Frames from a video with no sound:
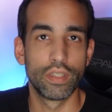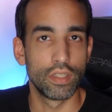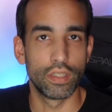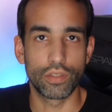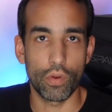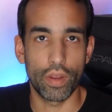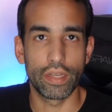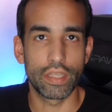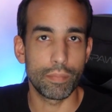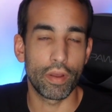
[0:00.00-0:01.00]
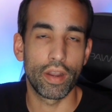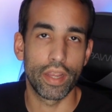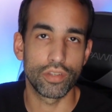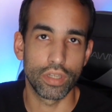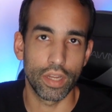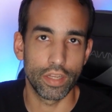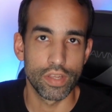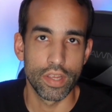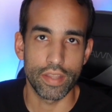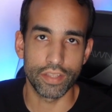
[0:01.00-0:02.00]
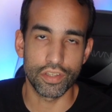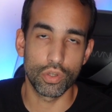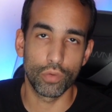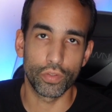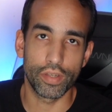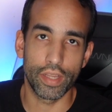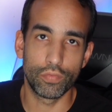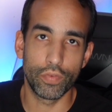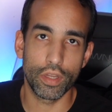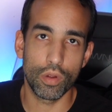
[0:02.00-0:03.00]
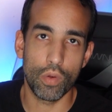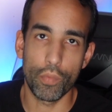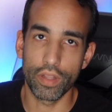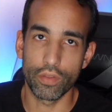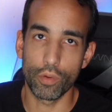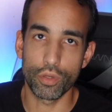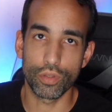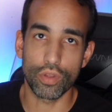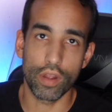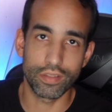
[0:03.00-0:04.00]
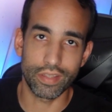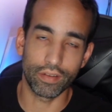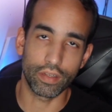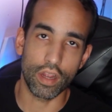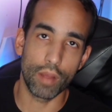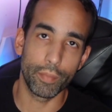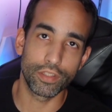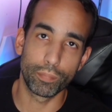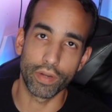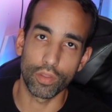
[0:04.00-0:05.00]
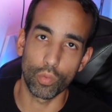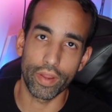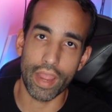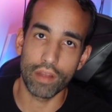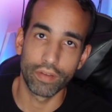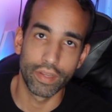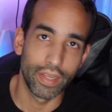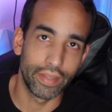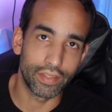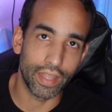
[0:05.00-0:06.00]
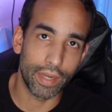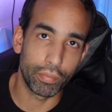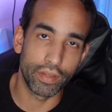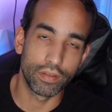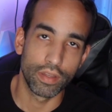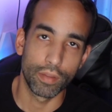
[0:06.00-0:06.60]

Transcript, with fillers: Let's go ahead and keep on hashing, guys. That's going to do it for today's video. I want to know your thoughts down in the comments, but on the way out, hit the like button.